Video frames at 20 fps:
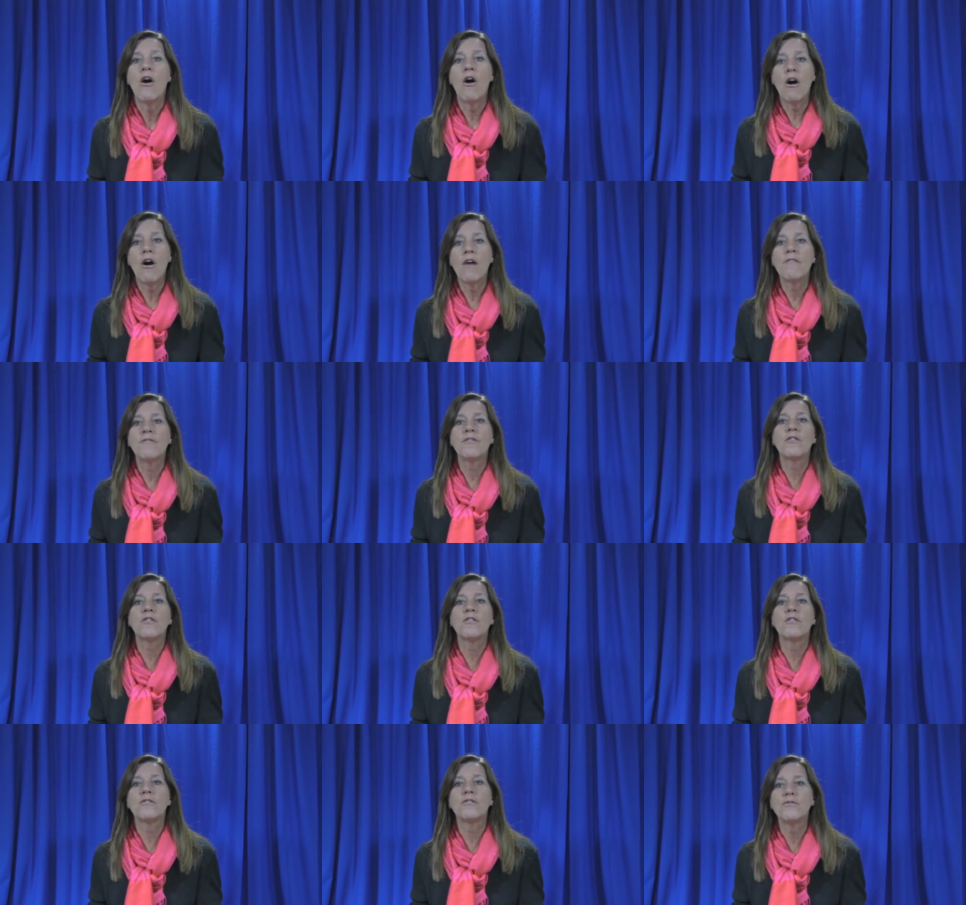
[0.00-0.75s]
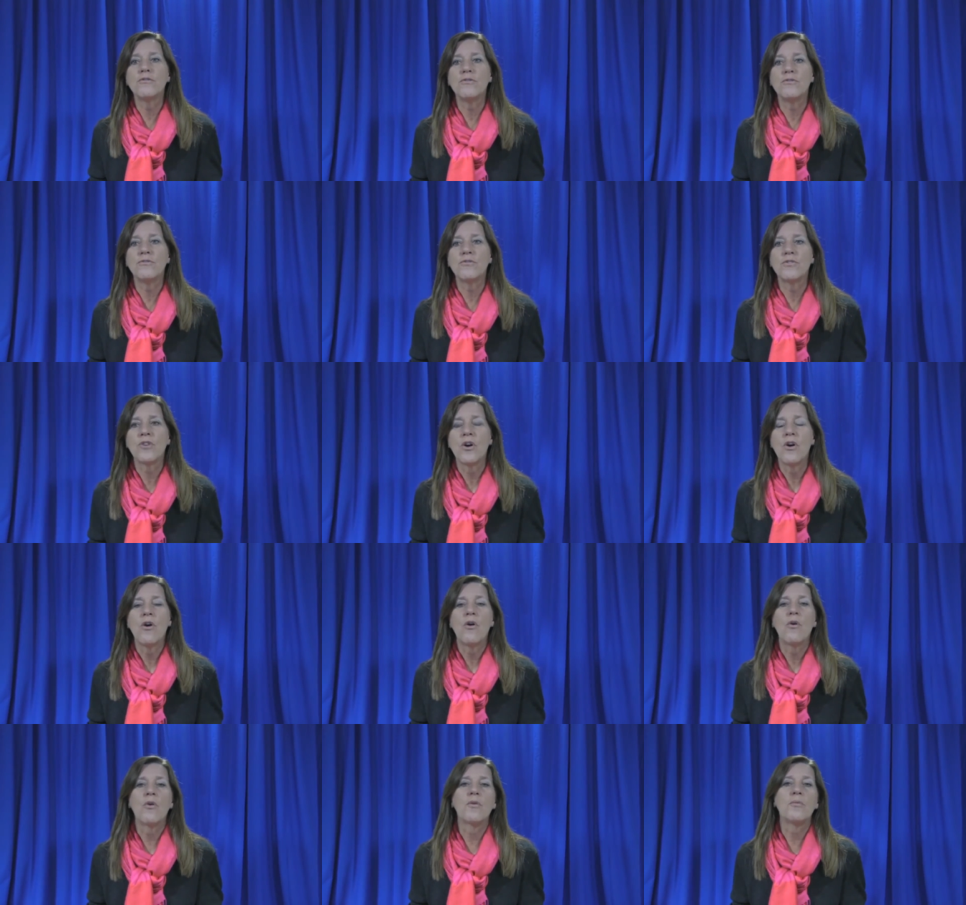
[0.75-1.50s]
offer clues
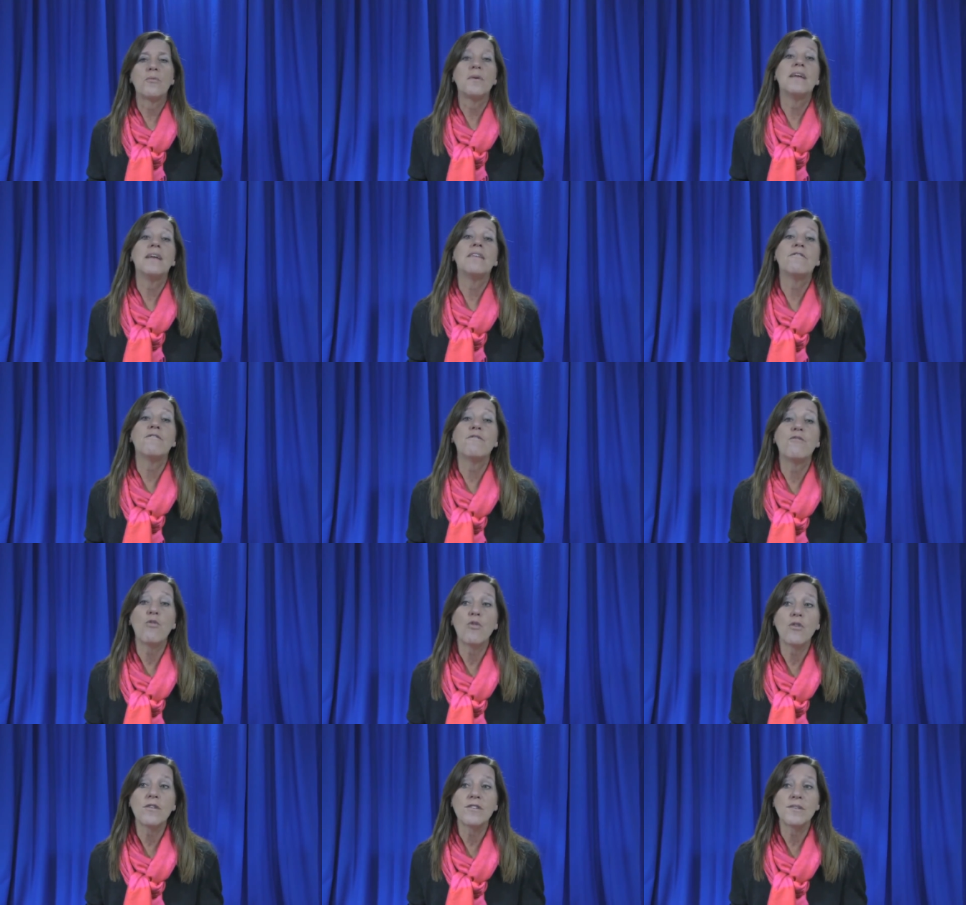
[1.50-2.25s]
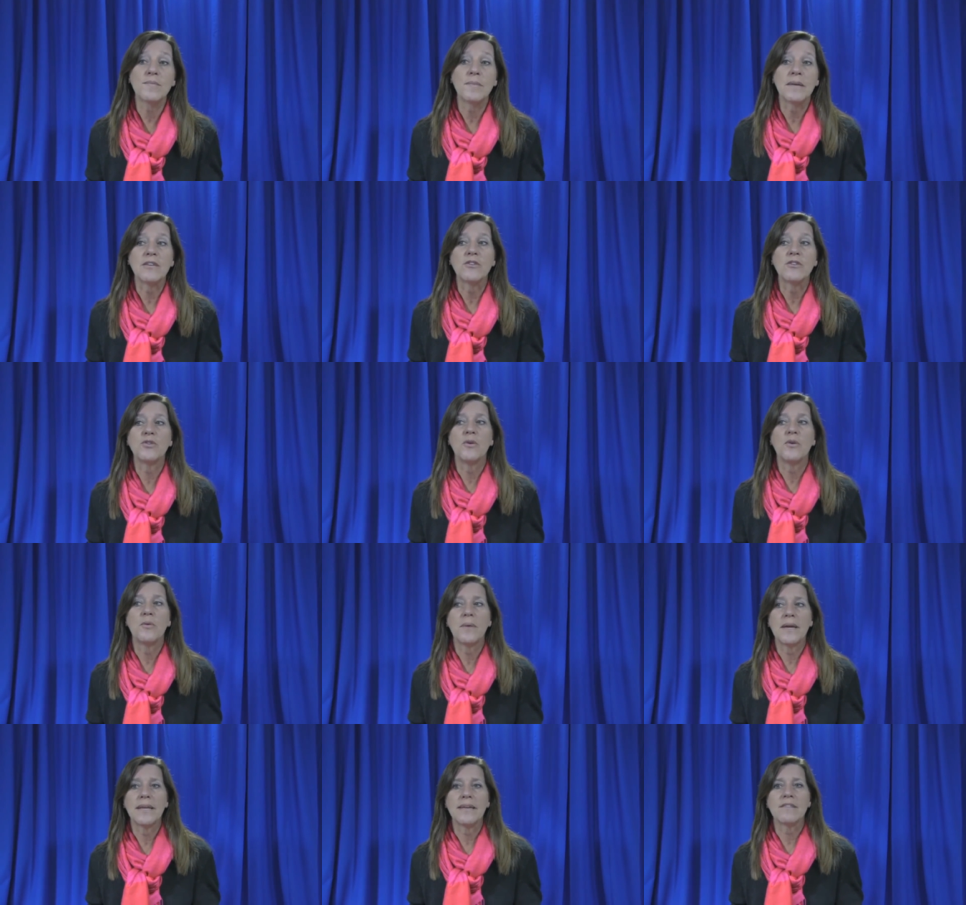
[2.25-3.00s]
or reinforcement to
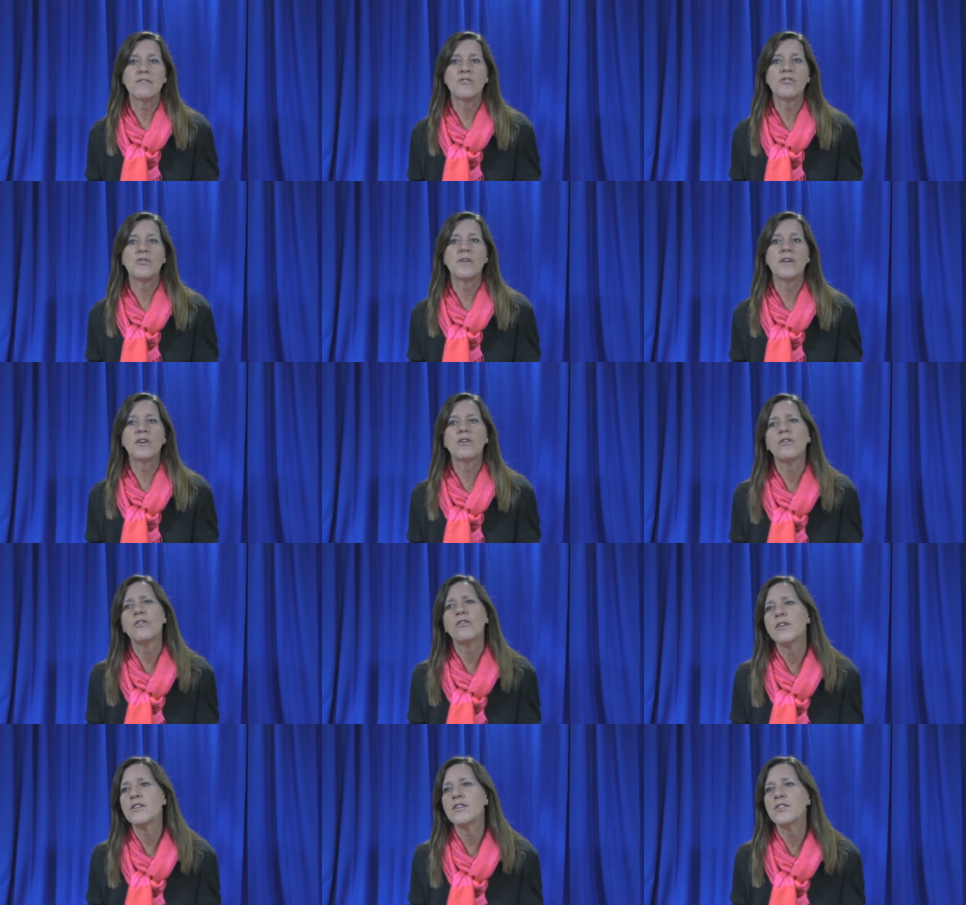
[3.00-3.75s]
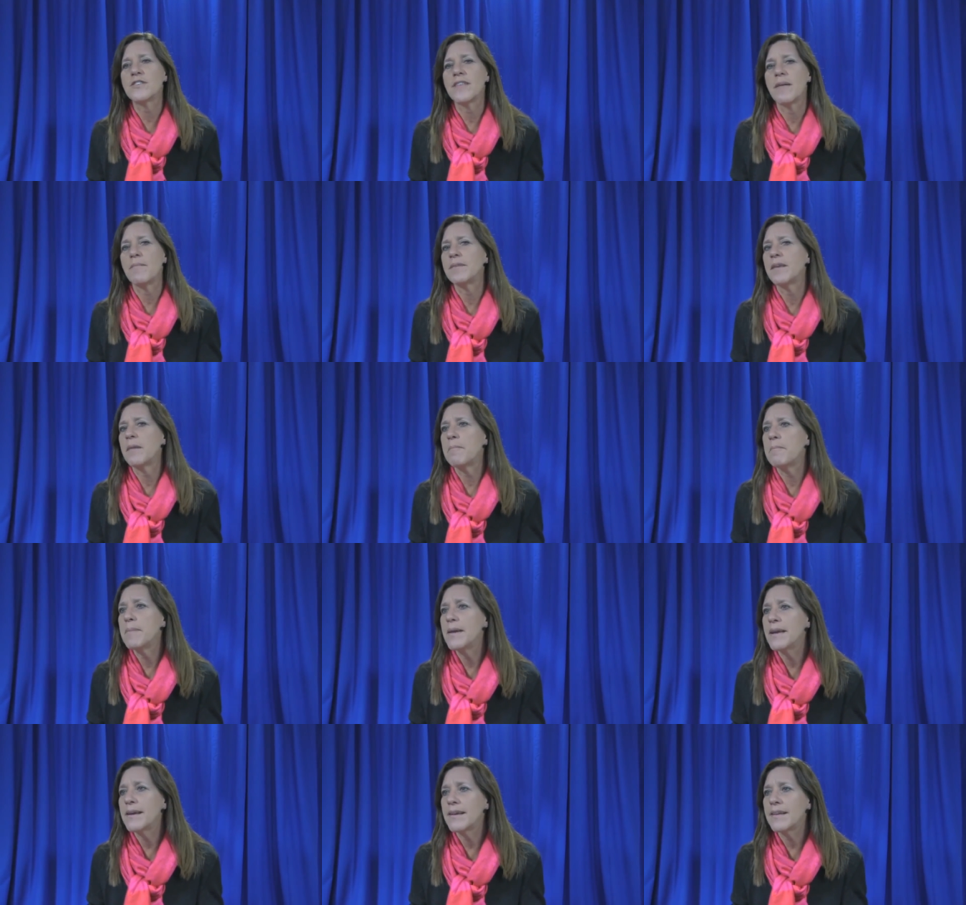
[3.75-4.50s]
a witness to encourage them to
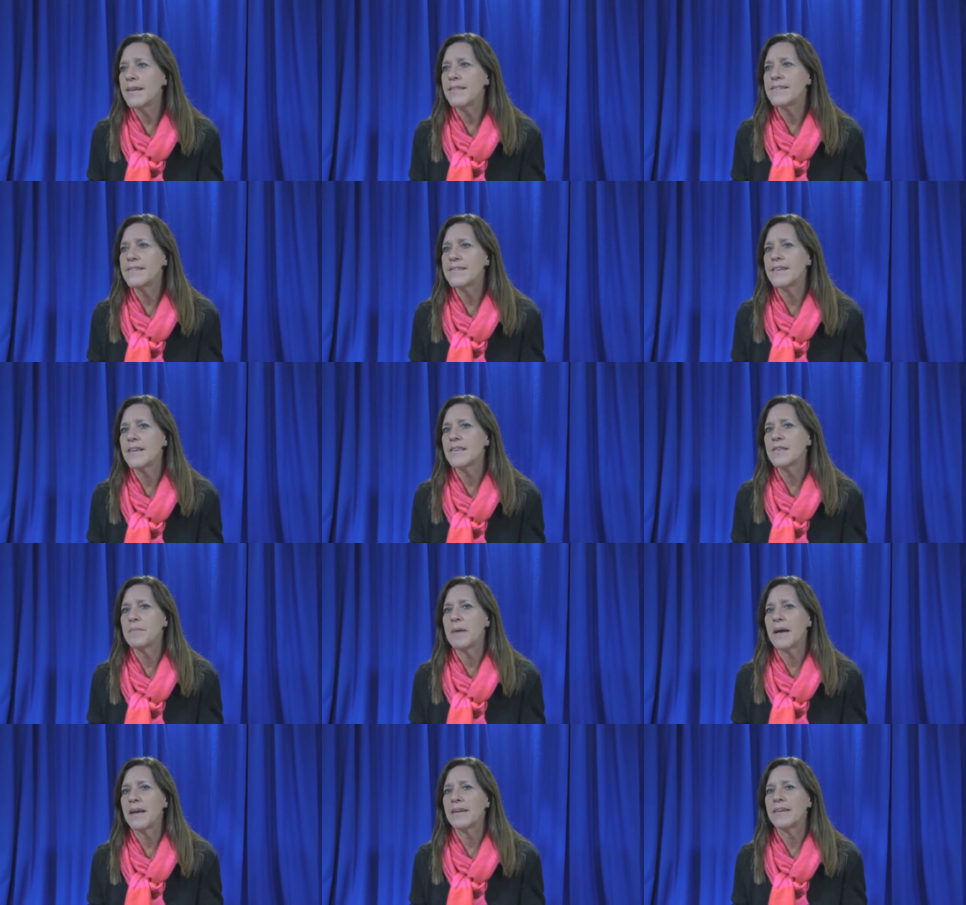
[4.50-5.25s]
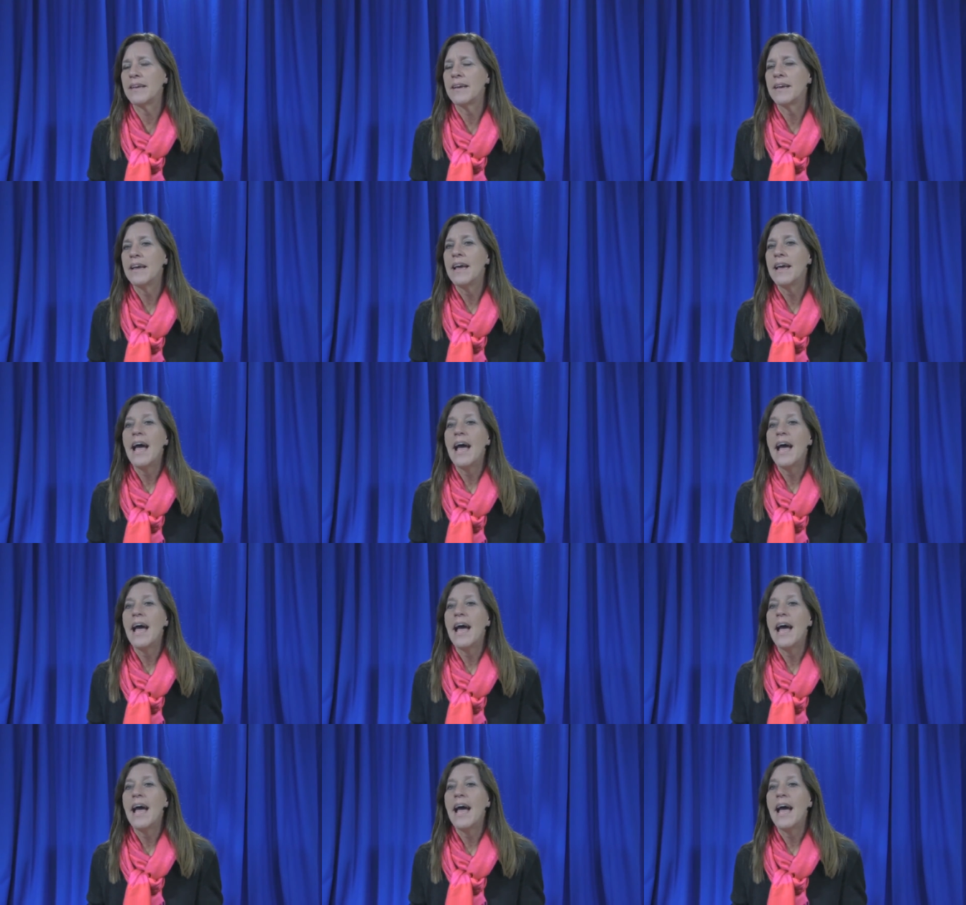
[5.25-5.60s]
pick the suspect,